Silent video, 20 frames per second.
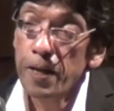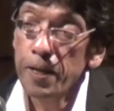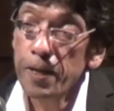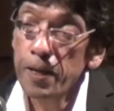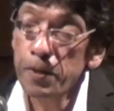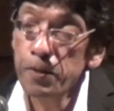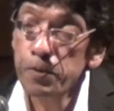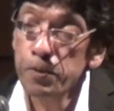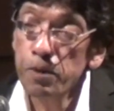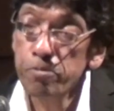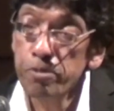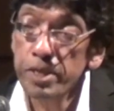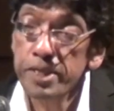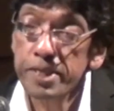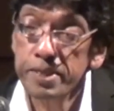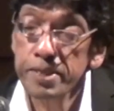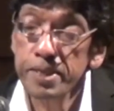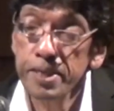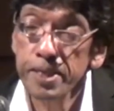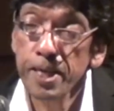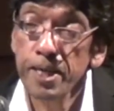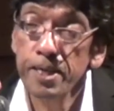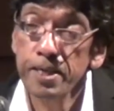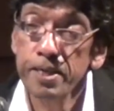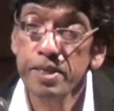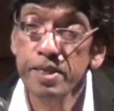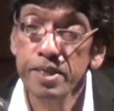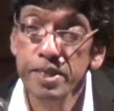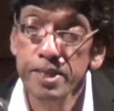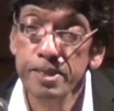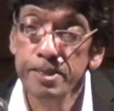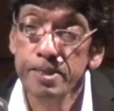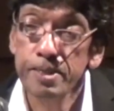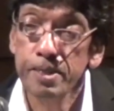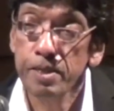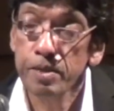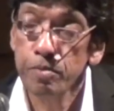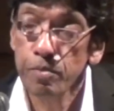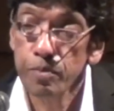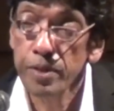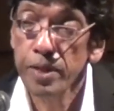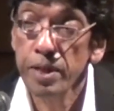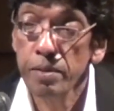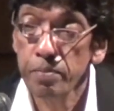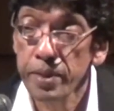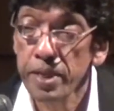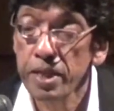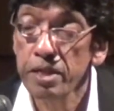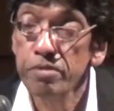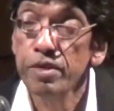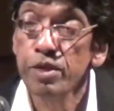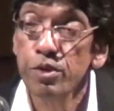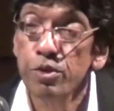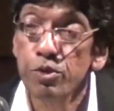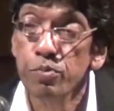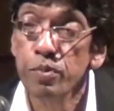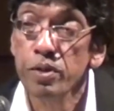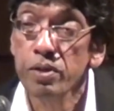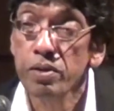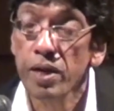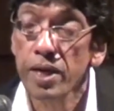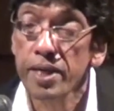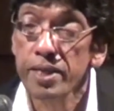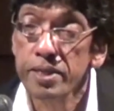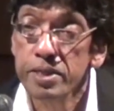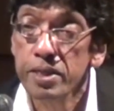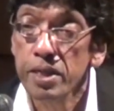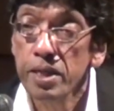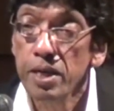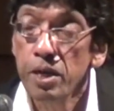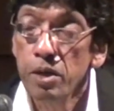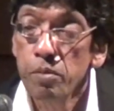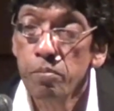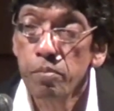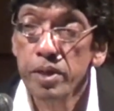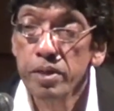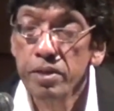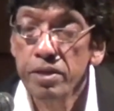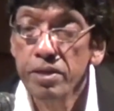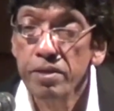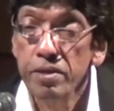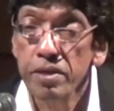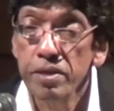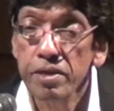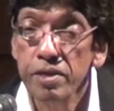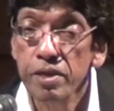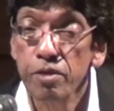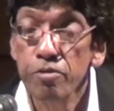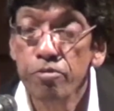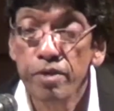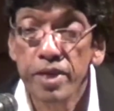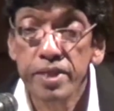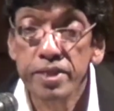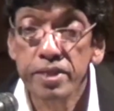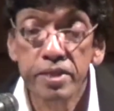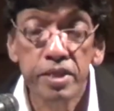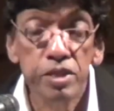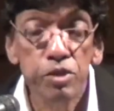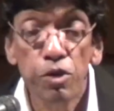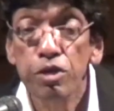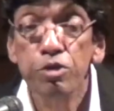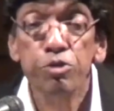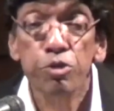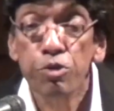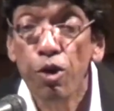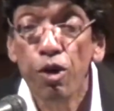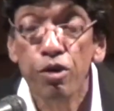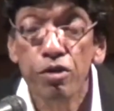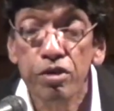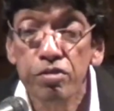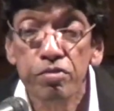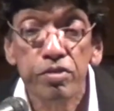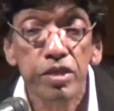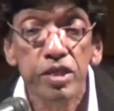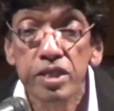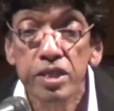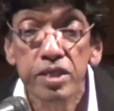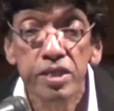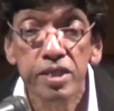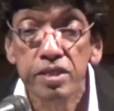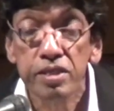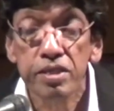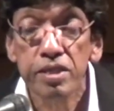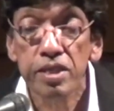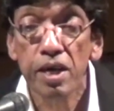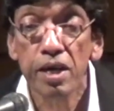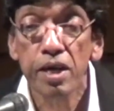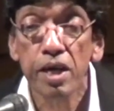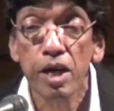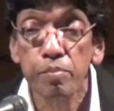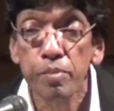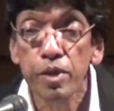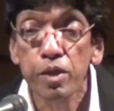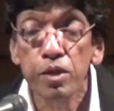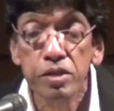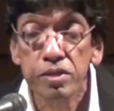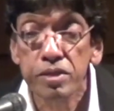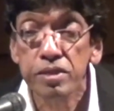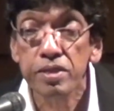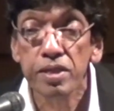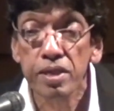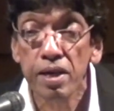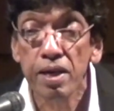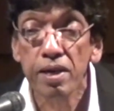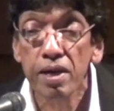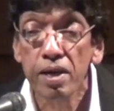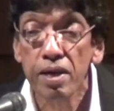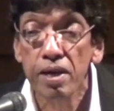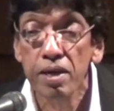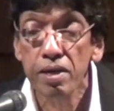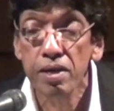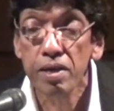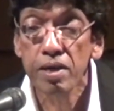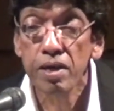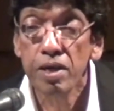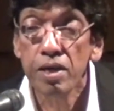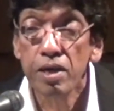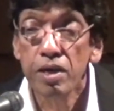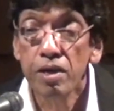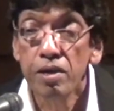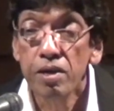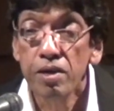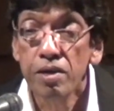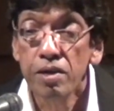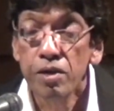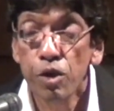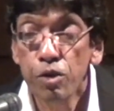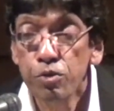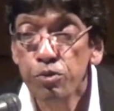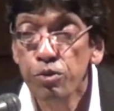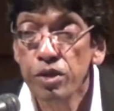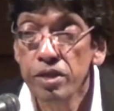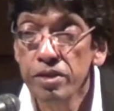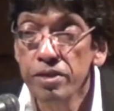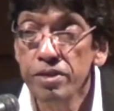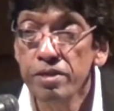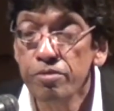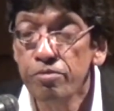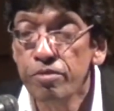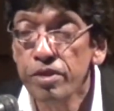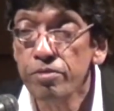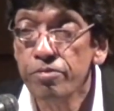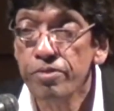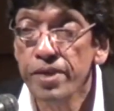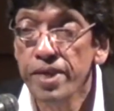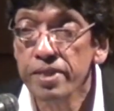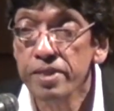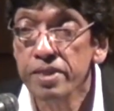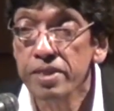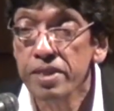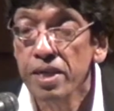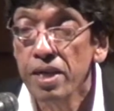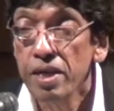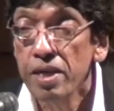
Now the Western countries, they believe in human rights, but the West is also controversial in Sri Lanka because Sri Lanka, not only did we face